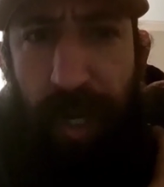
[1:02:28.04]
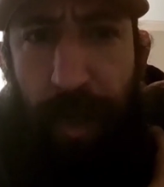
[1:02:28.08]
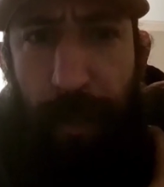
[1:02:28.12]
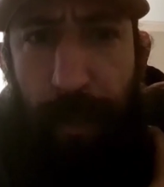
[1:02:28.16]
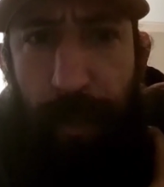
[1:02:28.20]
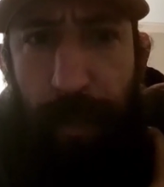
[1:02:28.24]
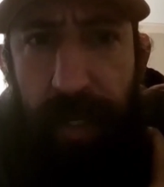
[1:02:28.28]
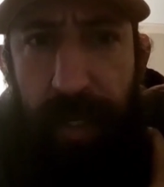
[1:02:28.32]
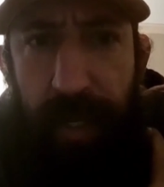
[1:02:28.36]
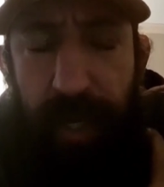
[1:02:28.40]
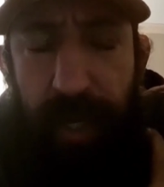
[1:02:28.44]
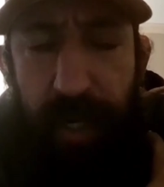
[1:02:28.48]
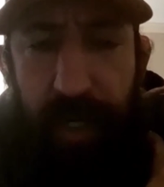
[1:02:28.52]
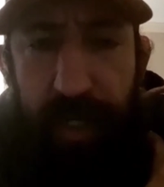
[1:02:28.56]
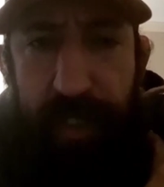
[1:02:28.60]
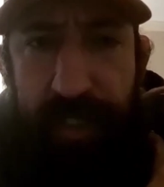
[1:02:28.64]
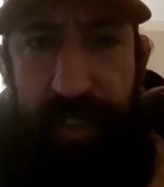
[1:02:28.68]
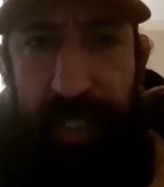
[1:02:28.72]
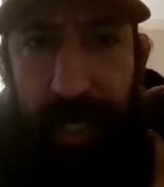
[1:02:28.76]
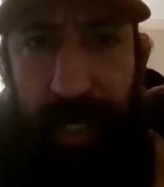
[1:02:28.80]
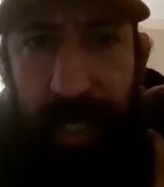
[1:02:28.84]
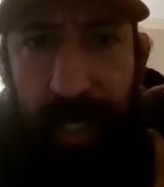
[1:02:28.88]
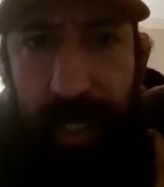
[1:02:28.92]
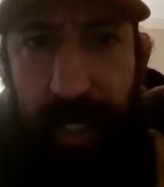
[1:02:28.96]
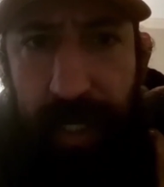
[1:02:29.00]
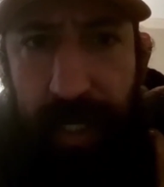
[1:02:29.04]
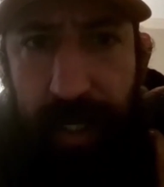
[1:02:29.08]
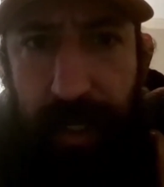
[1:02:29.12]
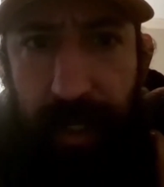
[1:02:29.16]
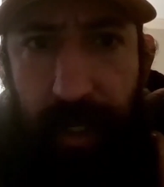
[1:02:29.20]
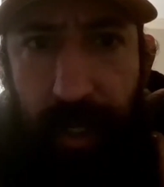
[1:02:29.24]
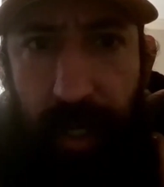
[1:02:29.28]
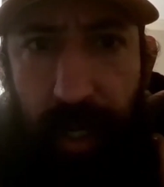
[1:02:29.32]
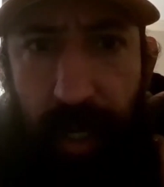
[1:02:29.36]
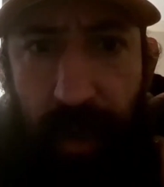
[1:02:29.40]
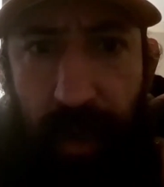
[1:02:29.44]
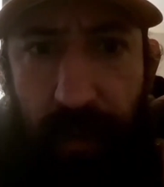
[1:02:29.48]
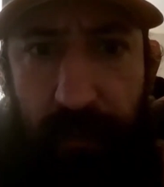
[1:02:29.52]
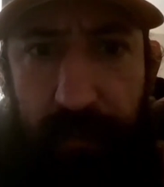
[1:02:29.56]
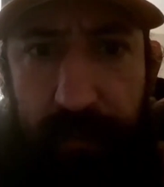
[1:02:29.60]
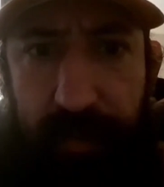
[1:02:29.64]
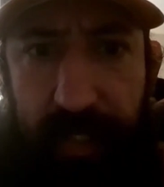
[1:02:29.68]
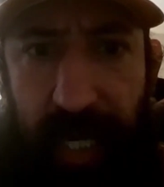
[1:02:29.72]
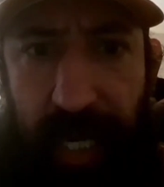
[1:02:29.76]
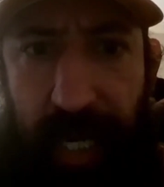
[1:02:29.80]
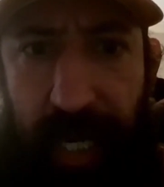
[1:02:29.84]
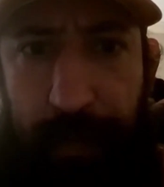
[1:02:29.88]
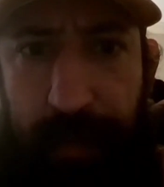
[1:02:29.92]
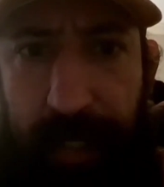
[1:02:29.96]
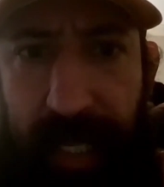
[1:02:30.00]
Um, an understanding of
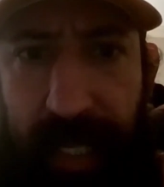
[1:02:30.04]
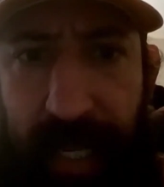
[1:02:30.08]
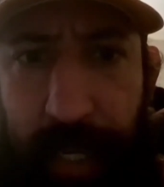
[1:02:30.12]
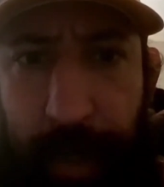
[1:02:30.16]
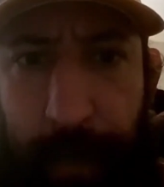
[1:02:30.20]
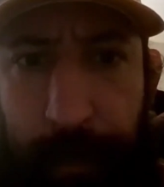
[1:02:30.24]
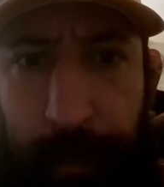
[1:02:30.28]
top